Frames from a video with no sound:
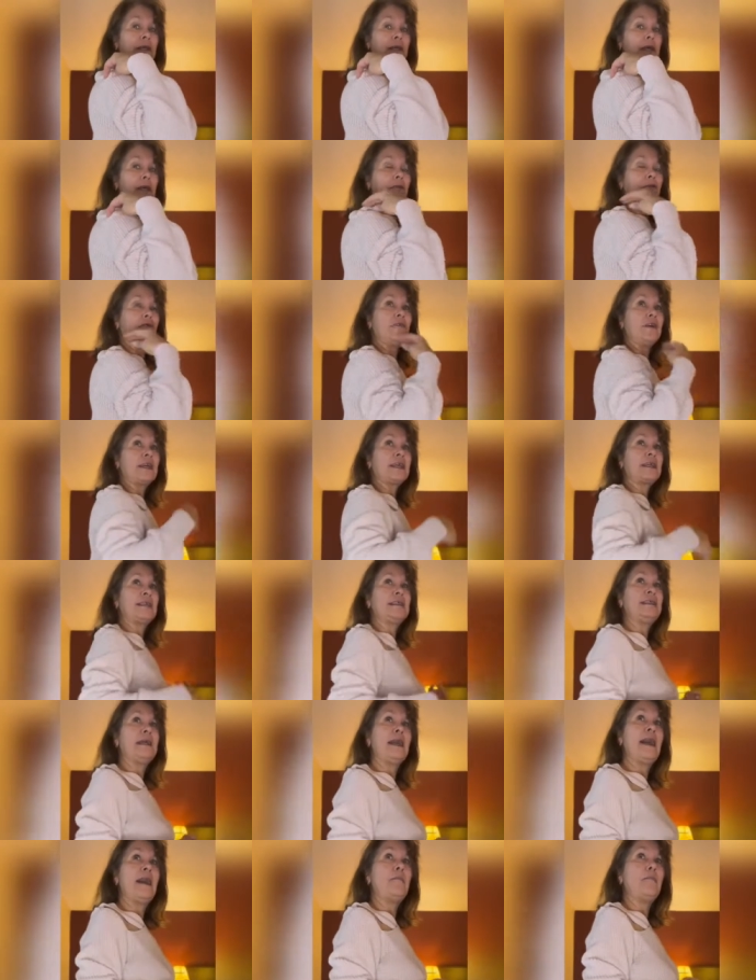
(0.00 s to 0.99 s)
and fix
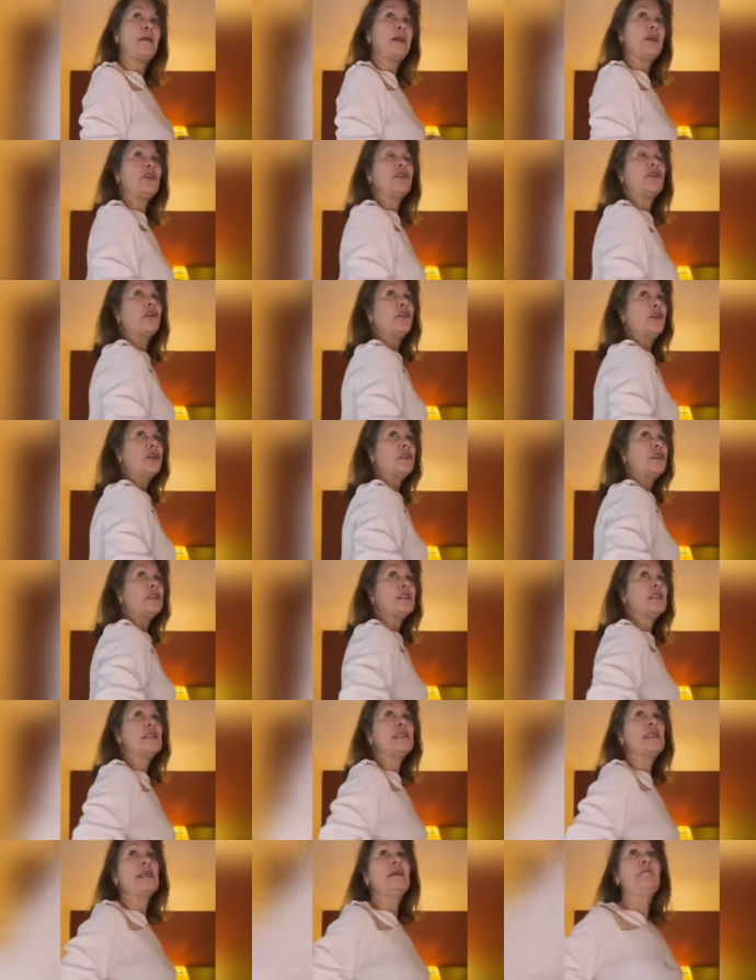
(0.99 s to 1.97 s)
that because there is a
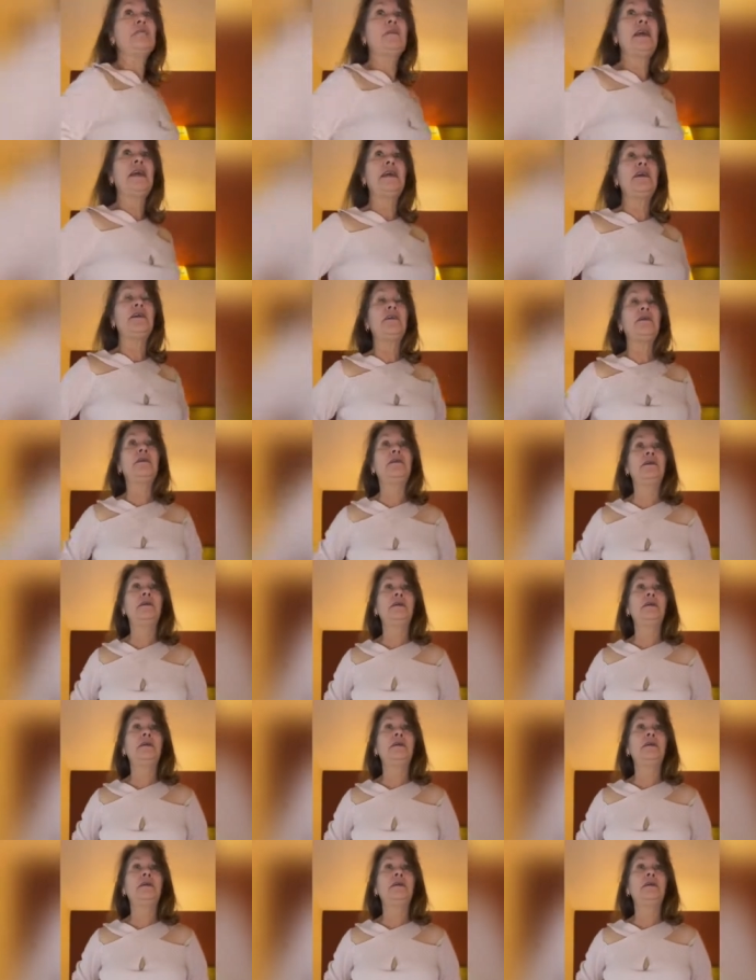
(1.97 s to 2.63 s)
seam there.